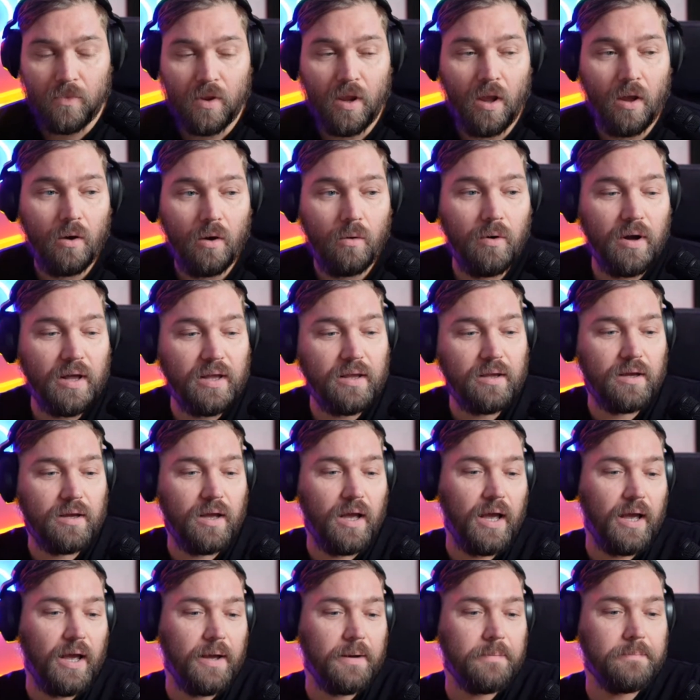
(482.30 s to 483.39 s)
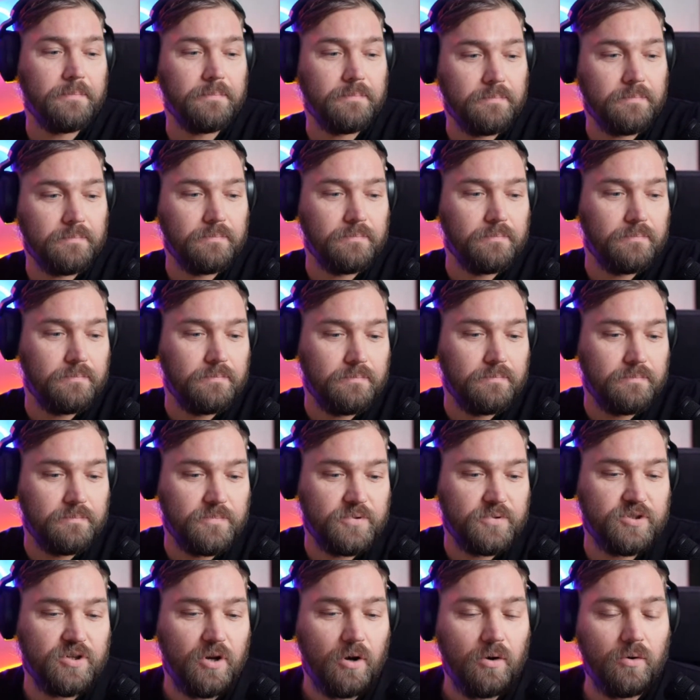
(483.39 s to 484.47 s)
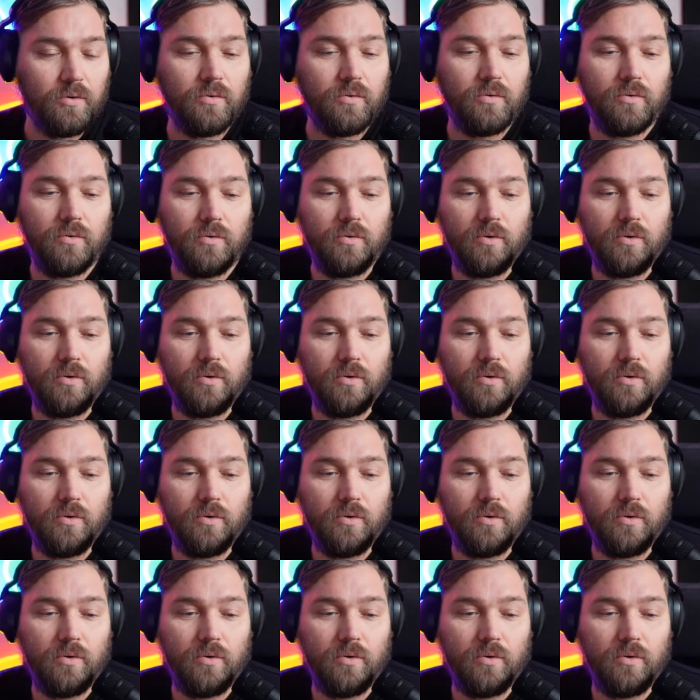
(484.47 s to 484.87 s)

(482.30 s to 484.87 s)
Well, so